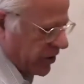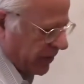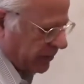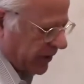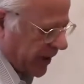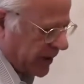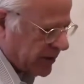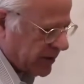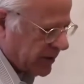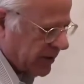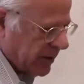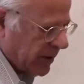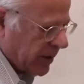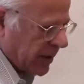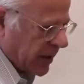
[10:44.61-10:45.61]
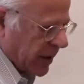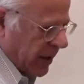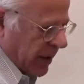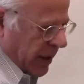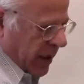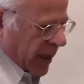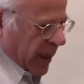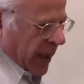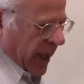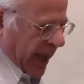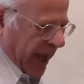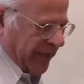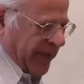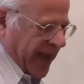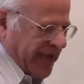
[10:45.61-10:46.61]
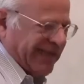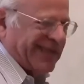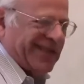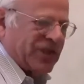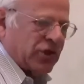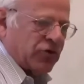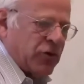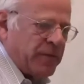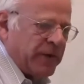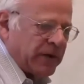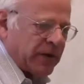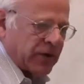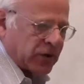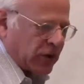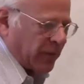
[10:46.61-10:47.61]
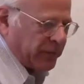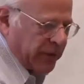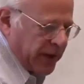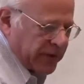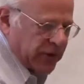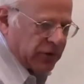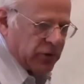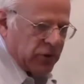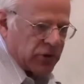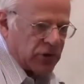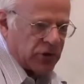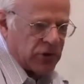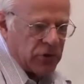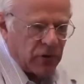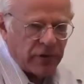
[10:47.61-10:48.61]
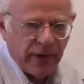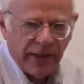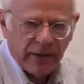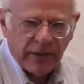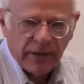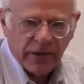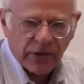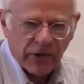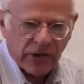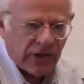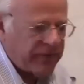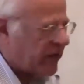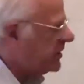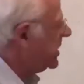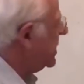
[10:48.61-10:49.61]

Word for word: surplus and they distribute the surplus to secure their conditions of